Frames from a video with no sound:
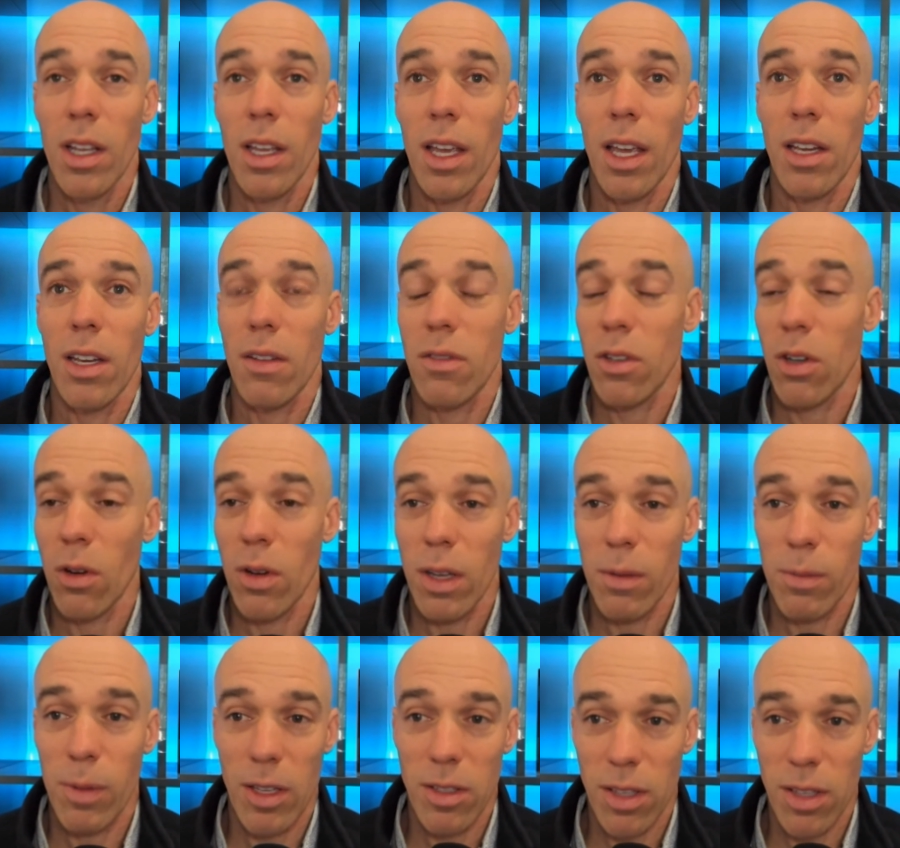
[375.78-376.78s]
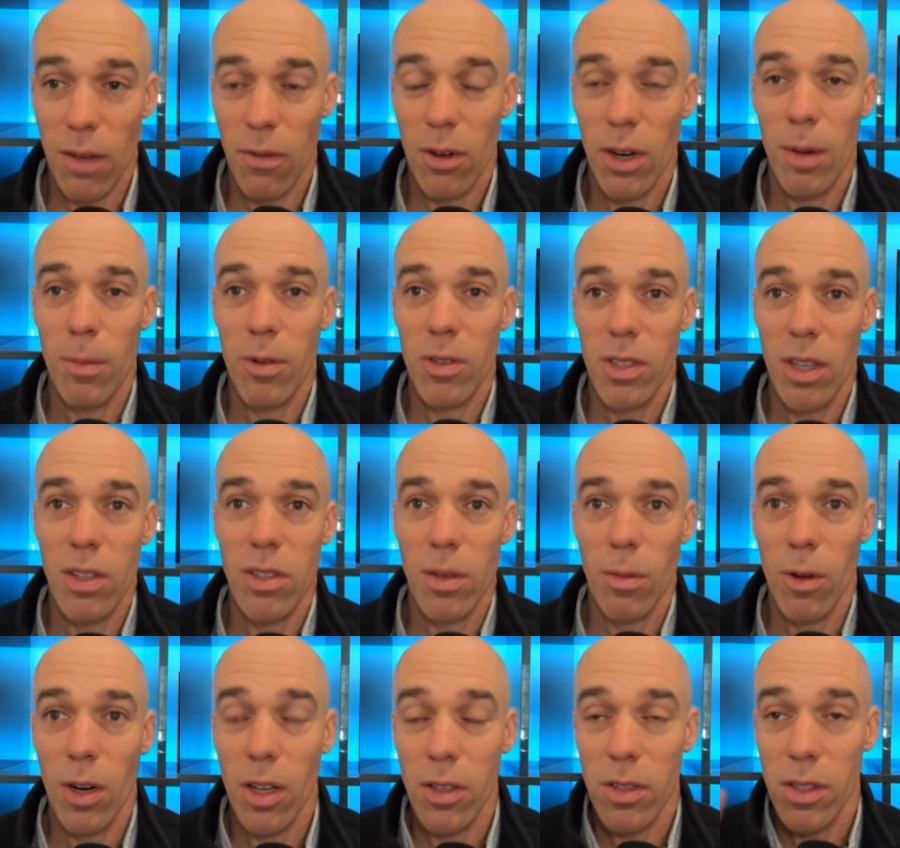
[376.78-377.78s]
and you have to go pay 7 or 8%
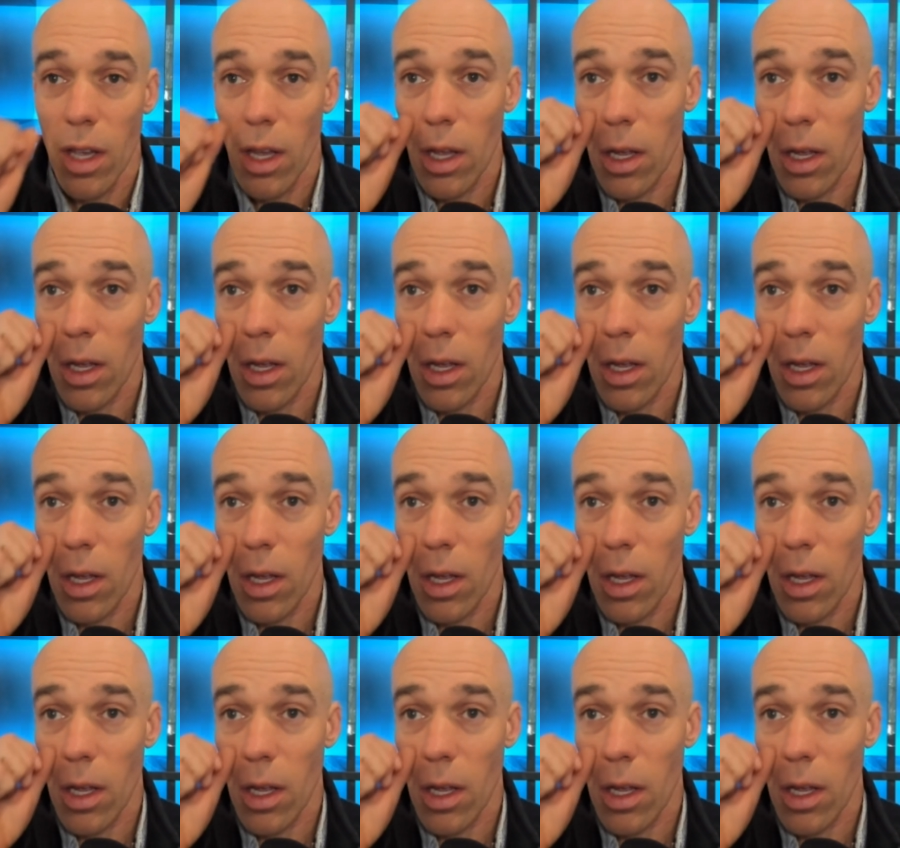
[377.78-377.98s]
somewhere else.